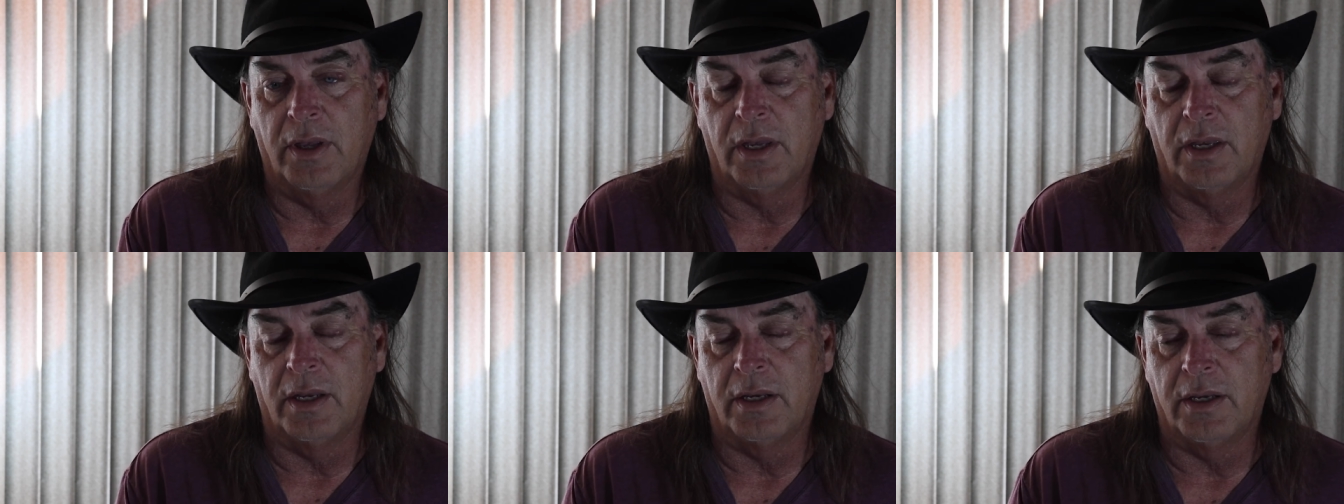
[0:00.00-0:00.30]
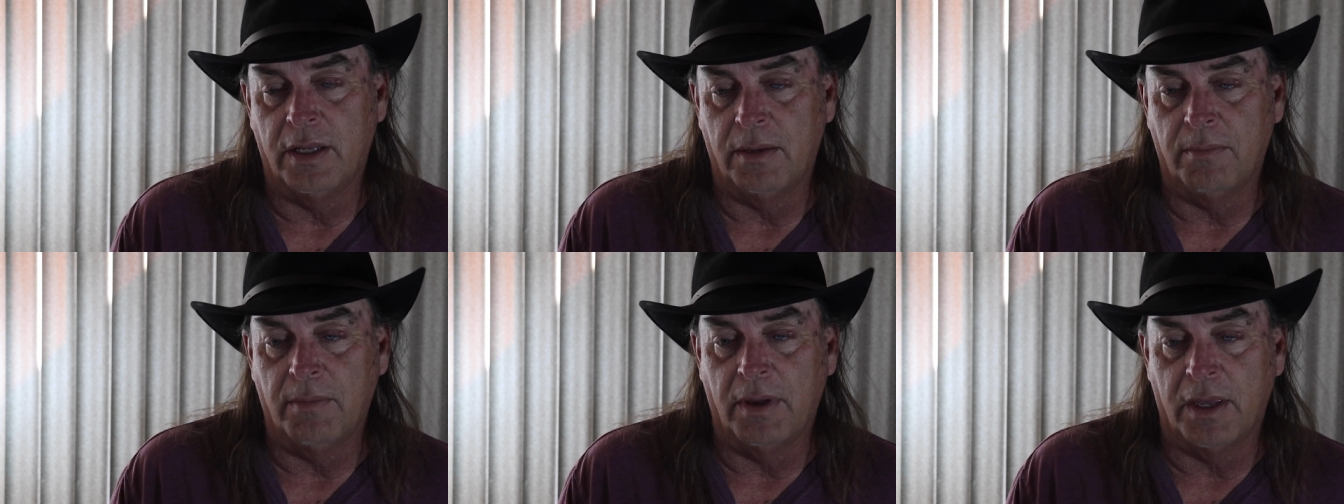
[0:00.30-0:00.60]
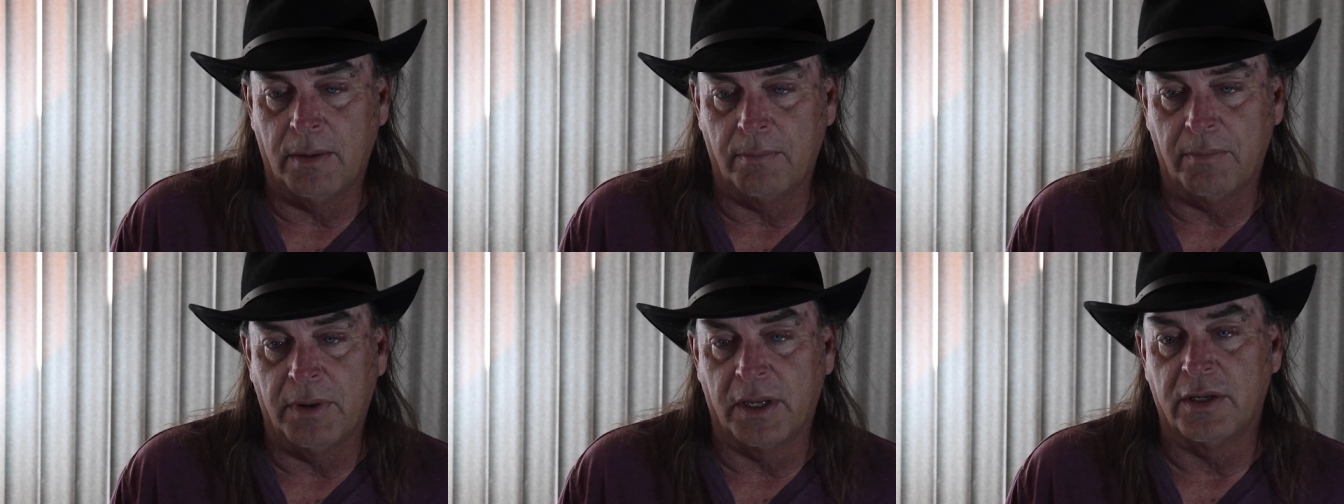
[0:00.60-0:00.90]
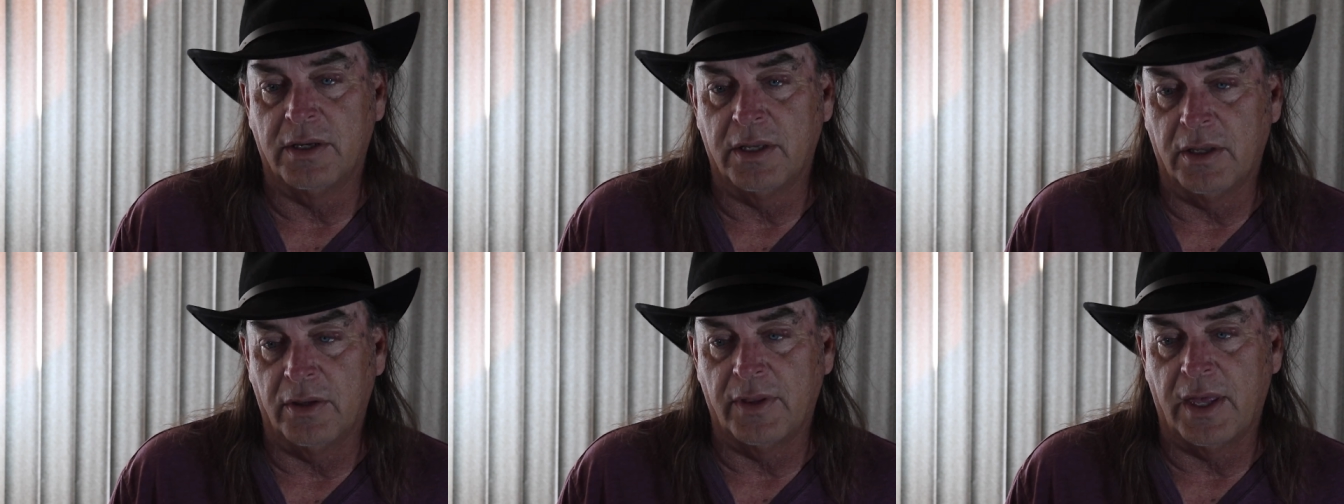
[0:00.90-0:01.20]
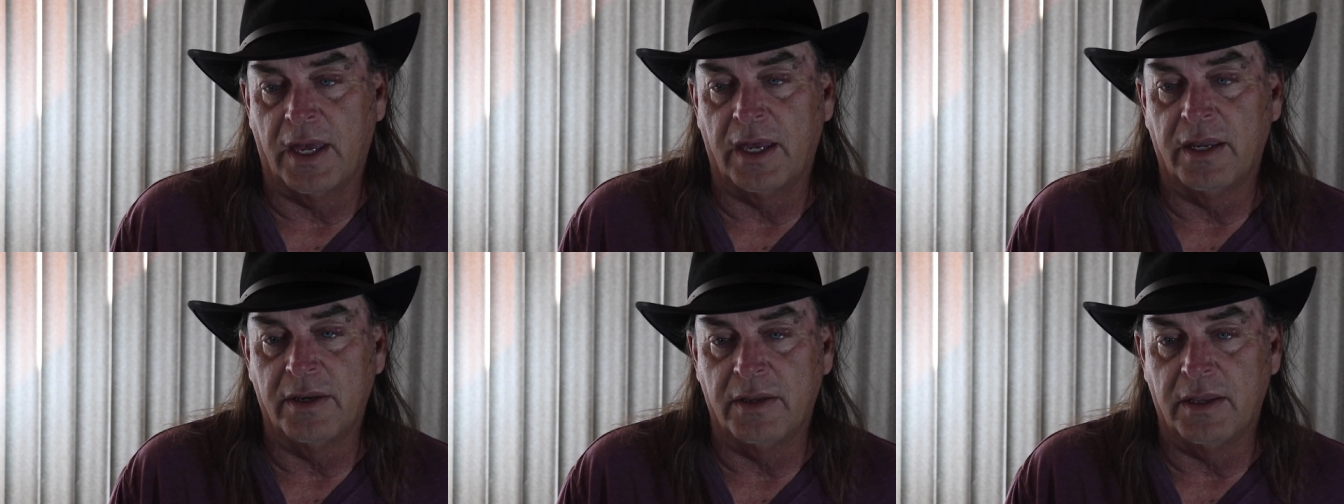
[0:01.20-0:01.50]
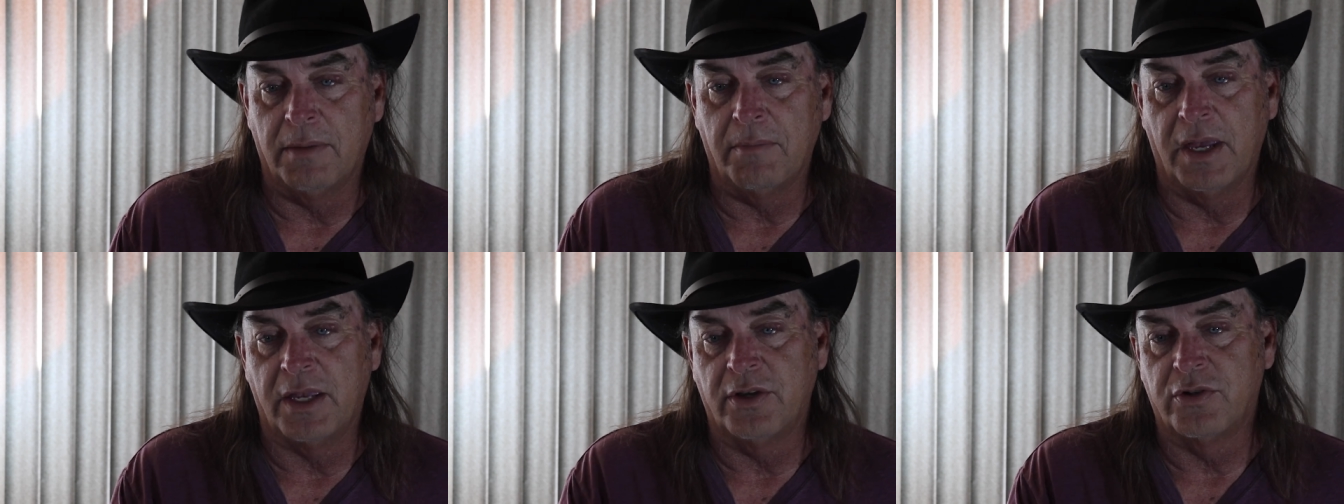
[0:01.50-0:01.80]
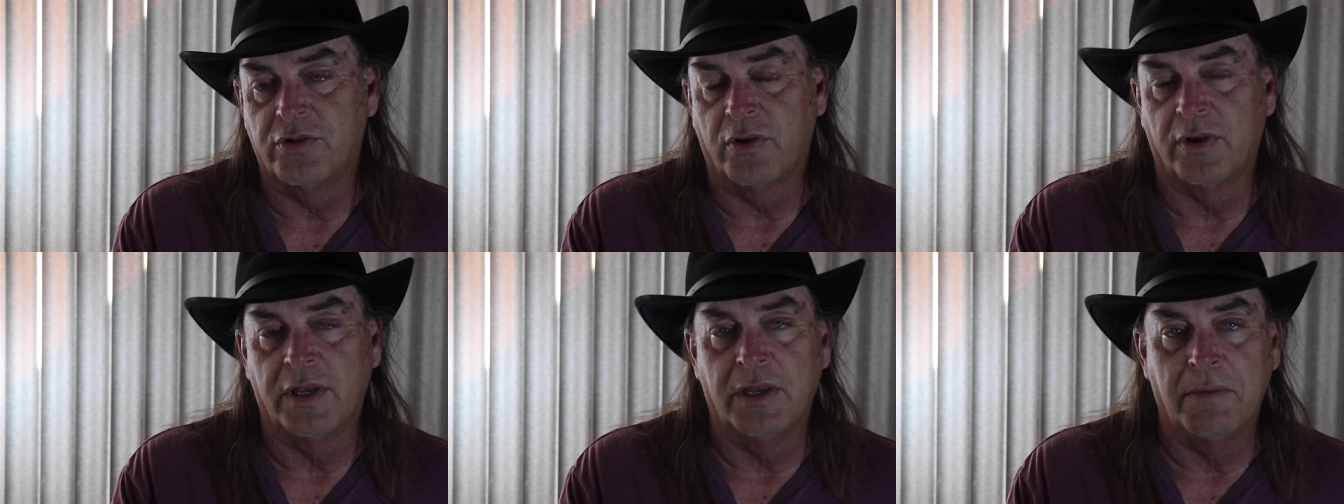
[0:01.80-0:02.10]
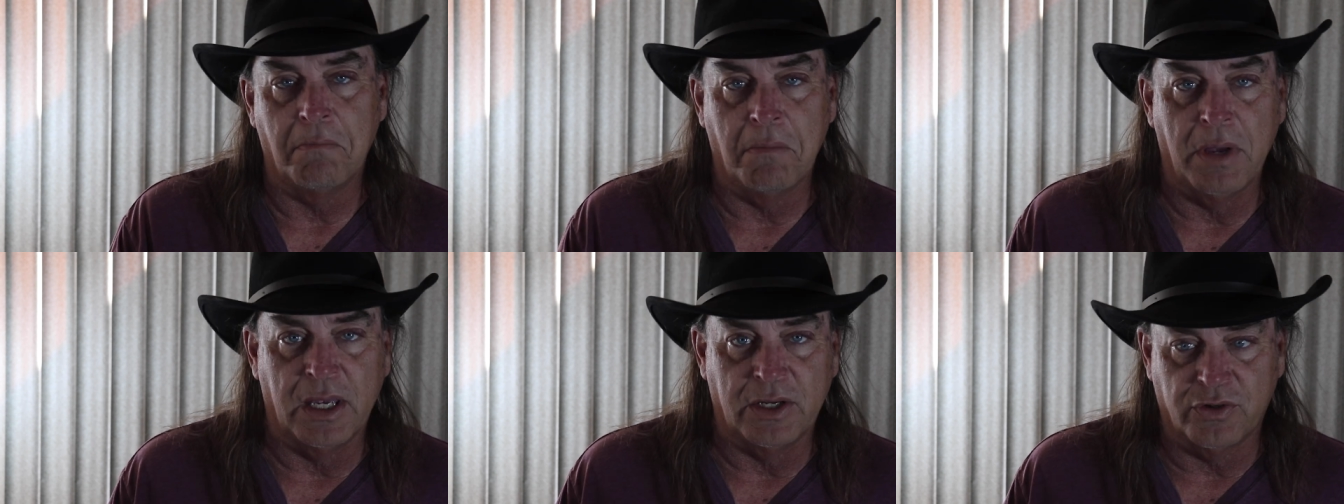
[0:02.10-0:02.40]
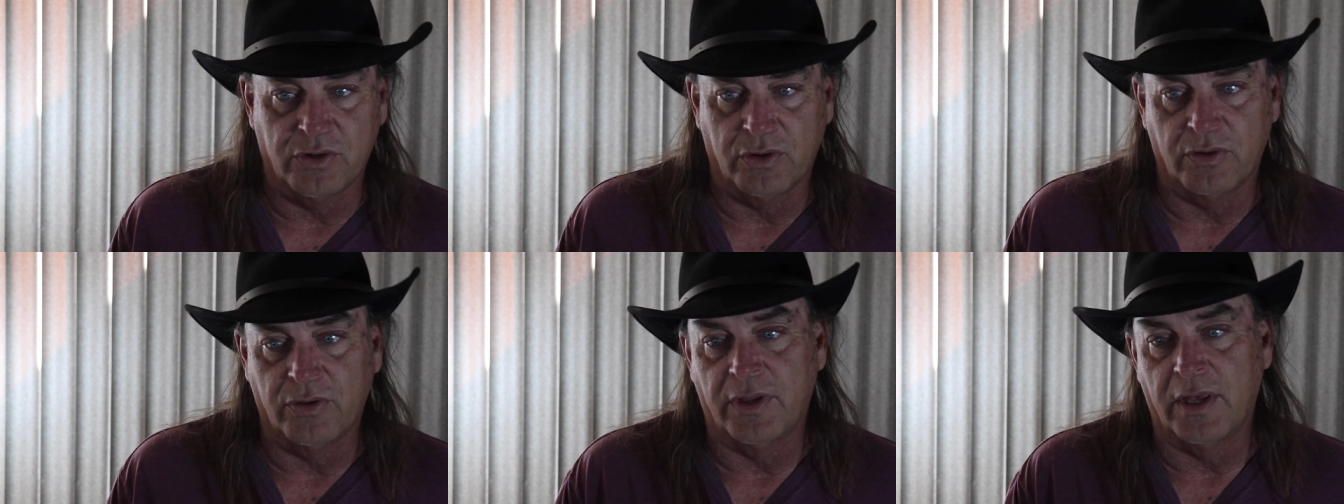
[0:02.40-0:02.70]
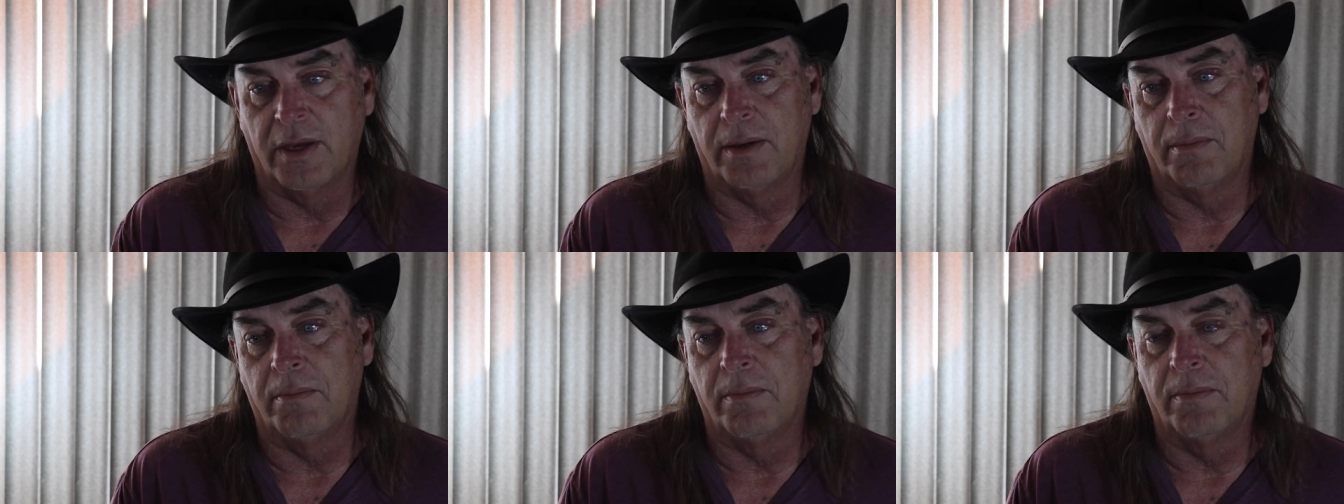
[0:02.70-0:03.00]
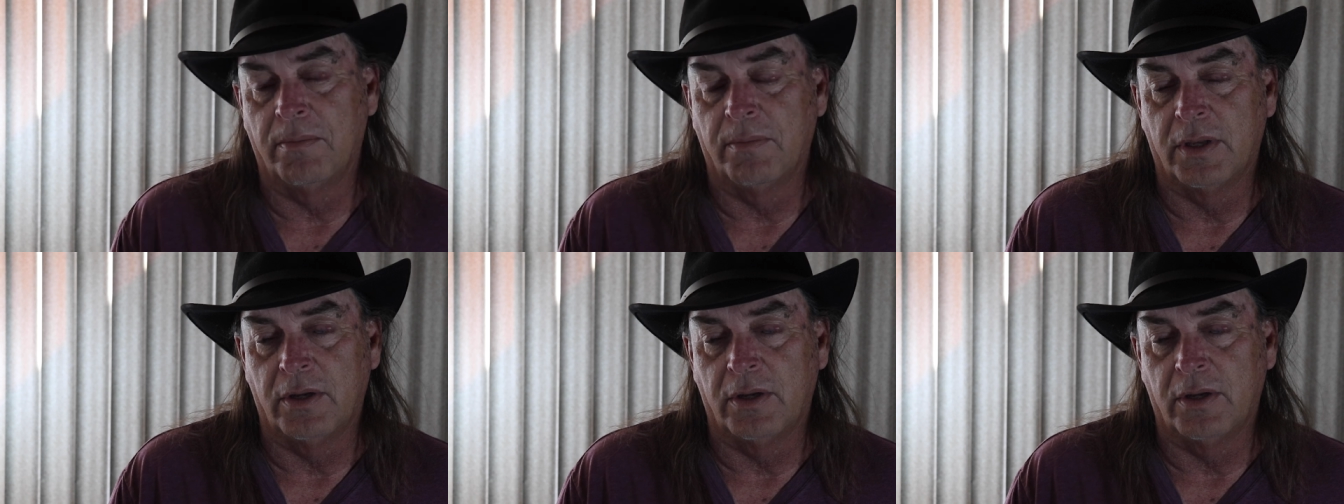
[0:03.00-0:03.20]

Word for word: and he made a big deal of that, and he made sure he measured them